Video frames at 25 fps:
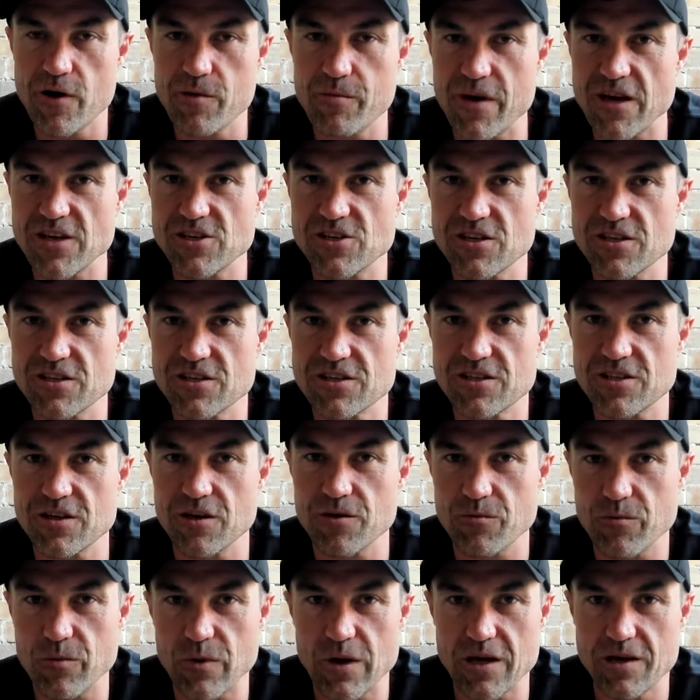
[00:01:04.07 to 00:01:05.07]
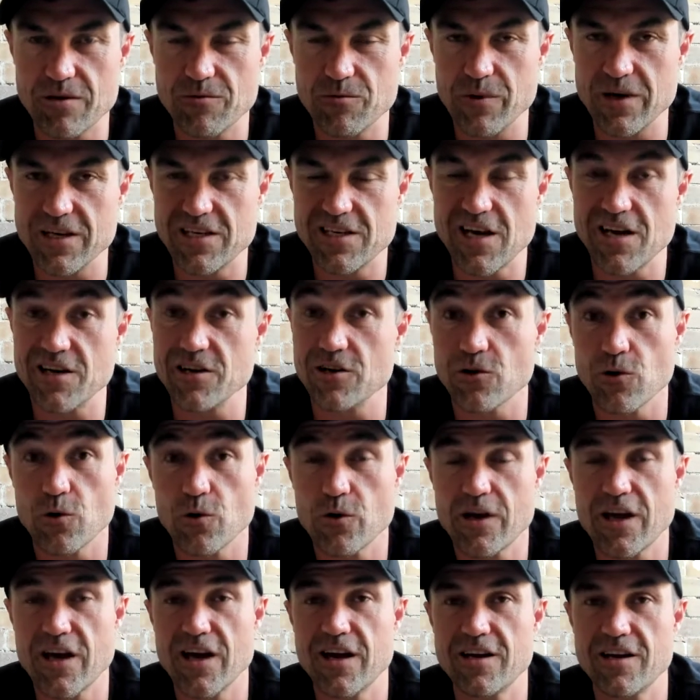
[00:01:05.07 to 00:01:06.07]
measures that we tend to
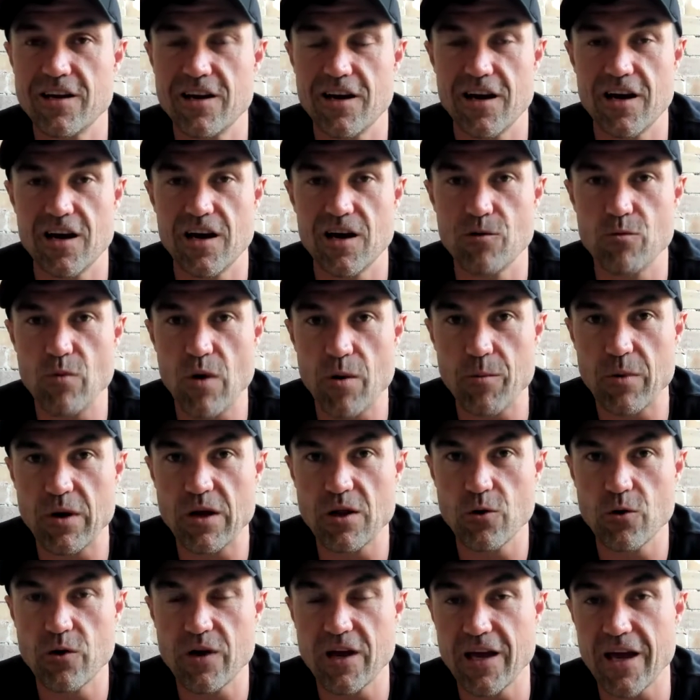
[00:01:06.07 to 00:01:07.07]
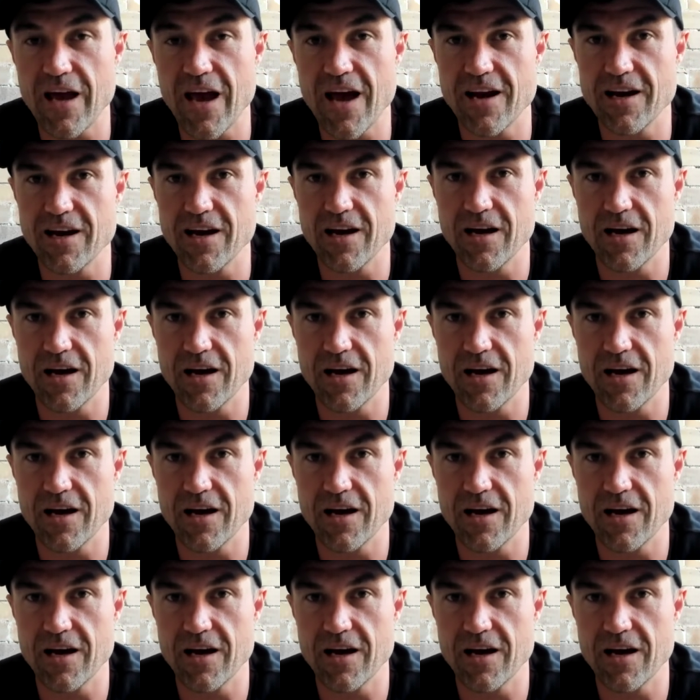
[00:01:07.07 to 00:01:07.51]
look at when we're looking at